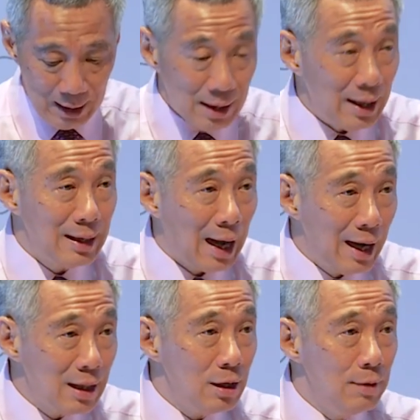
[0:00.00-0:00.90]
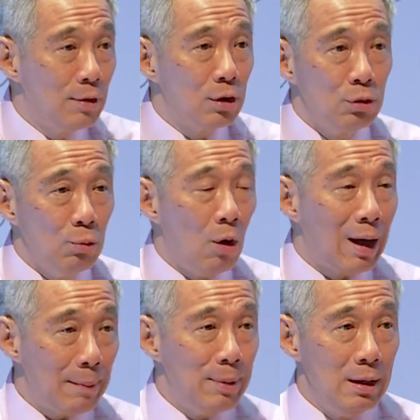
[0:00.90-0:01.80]
Then either you've got to
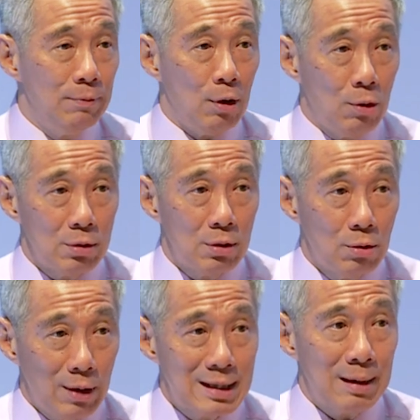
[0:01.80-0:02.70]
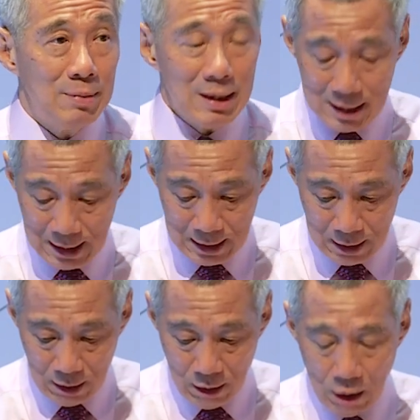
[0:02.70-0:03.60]
walk uphill for quite some
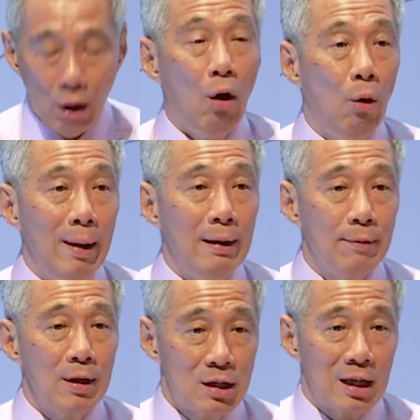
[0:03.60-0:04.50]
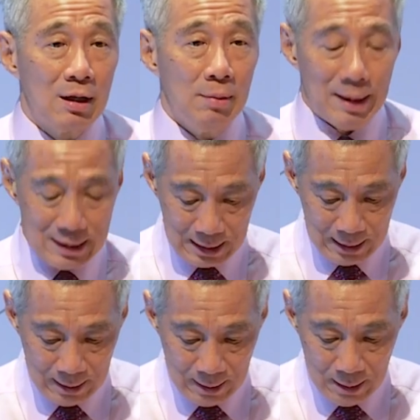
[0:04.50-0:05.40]
distance or wait for the shuttle bus.